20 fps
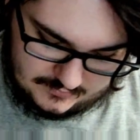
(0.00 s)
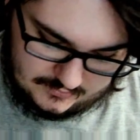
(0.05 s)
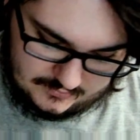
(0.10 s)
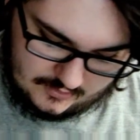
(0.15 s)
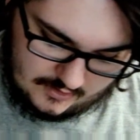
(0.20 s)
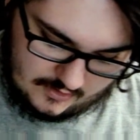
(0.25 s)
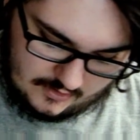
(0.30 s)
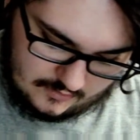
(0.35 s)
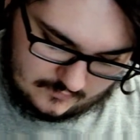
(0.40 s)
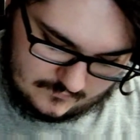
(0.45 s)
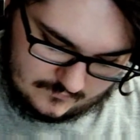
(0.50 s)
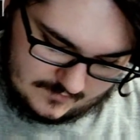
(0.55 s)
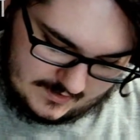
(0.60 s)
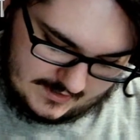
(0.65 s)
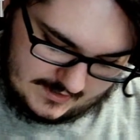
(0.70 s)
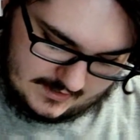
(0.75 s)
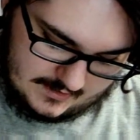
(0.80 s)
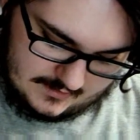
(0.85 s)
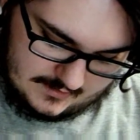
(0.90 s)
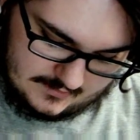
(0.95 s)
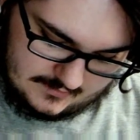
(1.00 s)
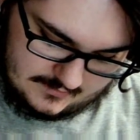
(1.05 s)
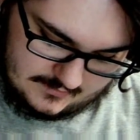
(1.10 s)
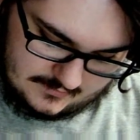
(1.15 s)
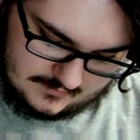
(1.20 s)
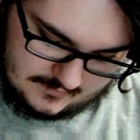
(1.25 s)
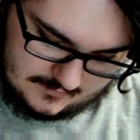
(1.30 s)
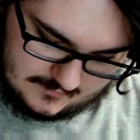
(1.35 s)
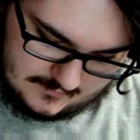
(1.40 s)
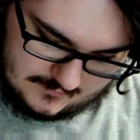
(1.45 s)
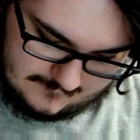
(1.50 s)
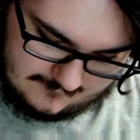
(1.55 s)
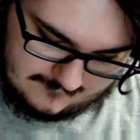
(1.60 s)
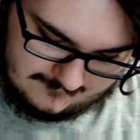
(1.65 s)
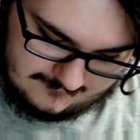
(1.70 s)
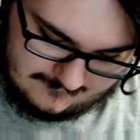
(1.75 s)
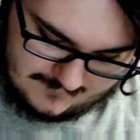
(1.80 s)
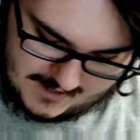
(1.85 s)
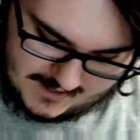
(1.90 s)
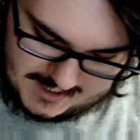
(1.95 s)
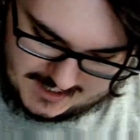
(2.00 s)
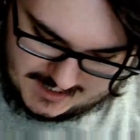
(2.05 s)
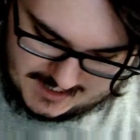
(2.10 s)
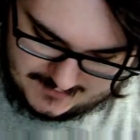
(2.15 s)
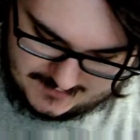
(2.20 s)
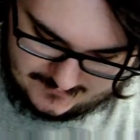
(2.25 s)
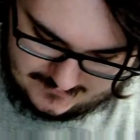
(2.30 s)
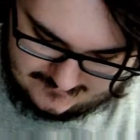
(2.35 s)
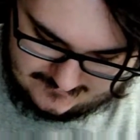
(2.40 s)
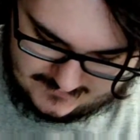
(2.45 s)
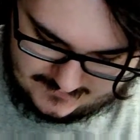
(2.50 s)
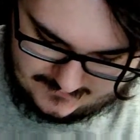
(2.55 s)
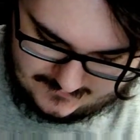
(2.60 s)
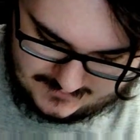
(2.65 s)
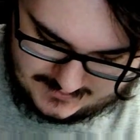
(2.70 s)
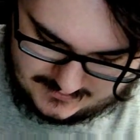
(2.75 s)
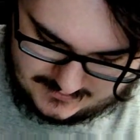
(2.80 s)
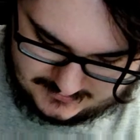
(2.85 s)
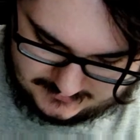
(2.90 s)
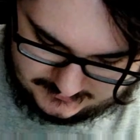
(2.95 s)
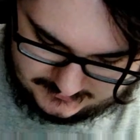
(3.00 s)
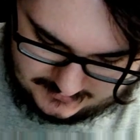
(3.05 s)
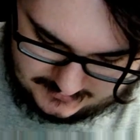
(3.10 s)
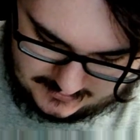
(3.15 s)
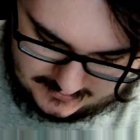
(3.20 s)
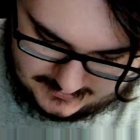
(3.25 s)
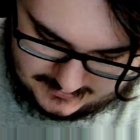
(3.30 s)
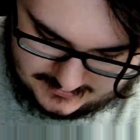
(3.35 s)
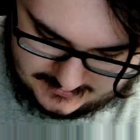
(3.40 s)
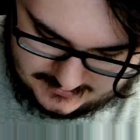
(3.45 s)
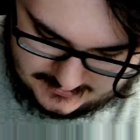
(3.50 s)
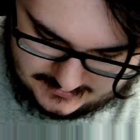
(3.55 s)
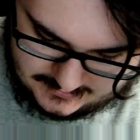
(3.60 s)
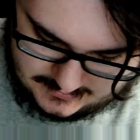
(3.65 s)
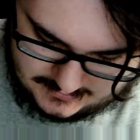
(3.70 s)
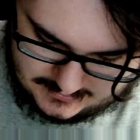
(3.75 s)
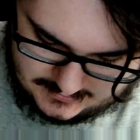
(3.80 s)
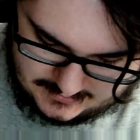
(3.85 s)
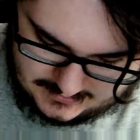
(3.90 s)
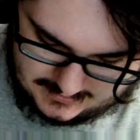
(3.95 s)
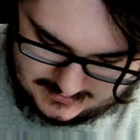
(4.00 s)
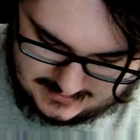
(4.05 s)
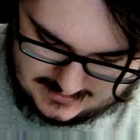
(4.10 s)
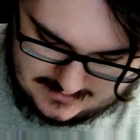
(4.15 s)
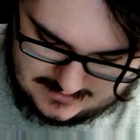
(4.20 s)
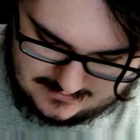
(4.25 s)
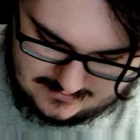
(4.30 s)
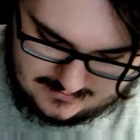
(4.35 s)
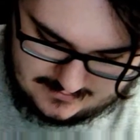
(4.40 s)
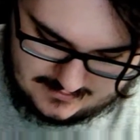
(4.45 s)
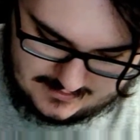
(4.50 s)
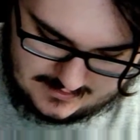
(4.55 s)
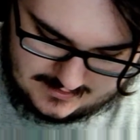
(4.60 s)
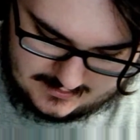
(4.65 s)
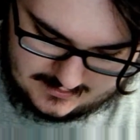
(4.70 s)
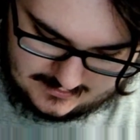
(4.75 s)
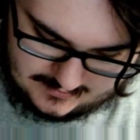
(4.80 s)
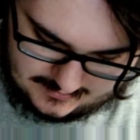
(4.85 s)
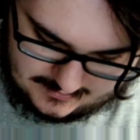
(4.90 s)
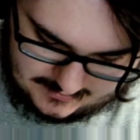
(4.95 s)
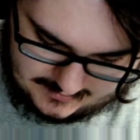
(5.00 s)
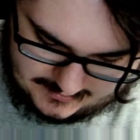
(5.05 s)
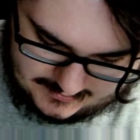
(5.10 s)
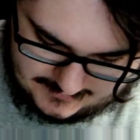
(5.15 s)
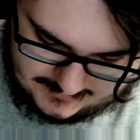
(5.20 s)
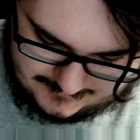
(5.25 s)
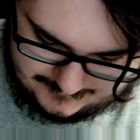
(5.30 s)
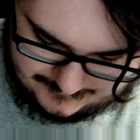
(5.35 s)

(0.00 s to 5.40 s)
Already very, very good luck in the uh,